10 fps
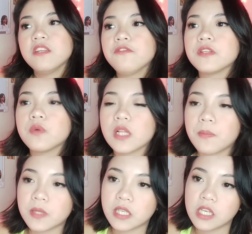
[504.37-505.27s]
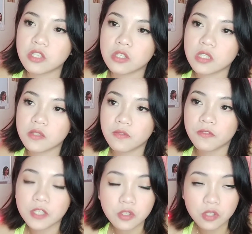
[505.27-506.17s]
Individual applications
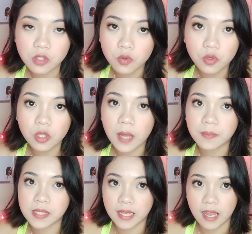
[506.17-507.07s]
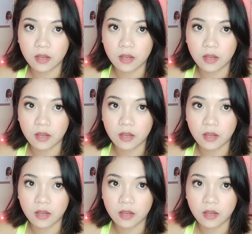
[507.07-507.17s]
versus Google Apps